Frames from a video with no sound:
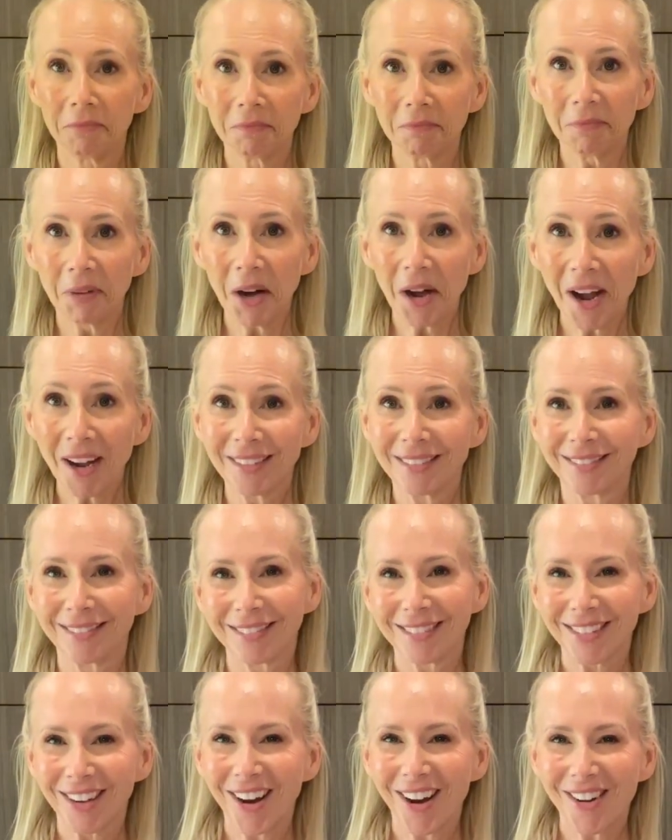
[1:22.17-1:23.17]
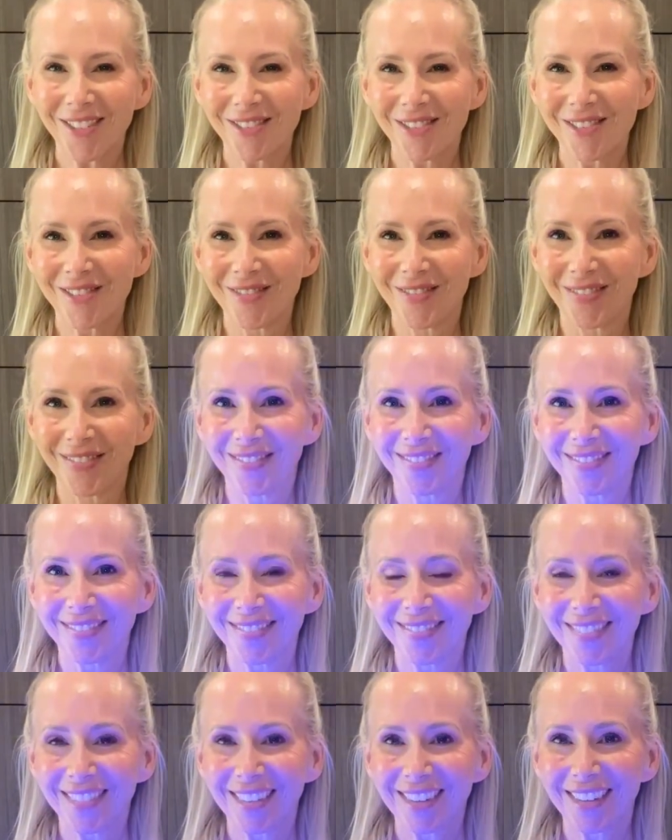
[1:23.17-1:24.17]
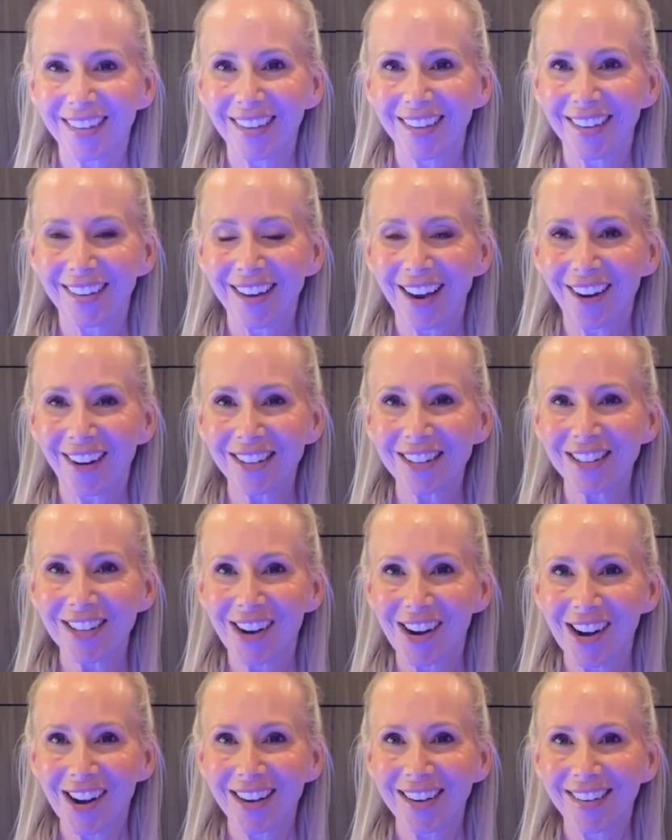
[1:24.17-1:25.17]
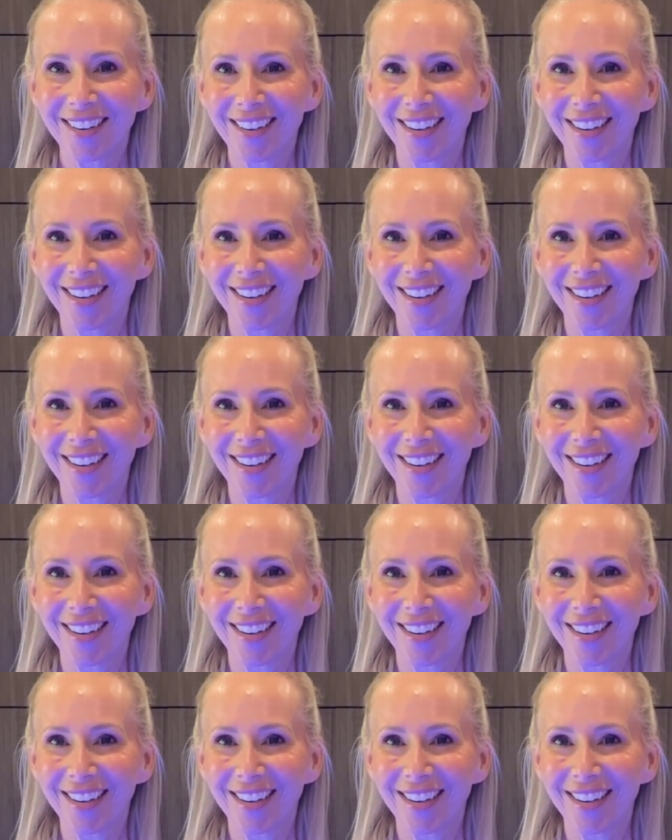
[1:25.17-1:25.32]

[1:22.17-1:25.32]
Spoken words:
Oh, it's off, and now it's on.